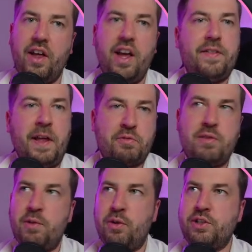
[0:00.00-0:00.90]
That's really
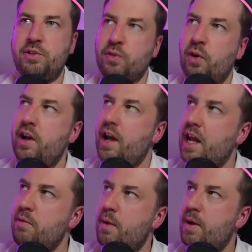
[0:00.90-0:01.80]
what it's used for.
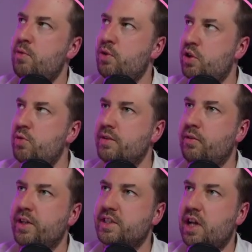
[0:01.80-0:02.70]
Anywhere where you would use a void
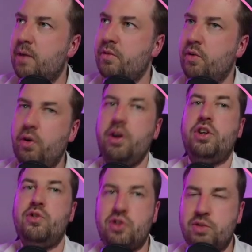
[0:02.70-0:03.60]
star before, you
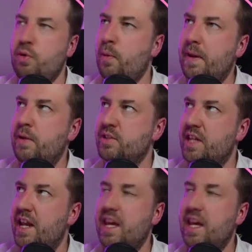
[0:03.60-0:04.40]
should probably use an any.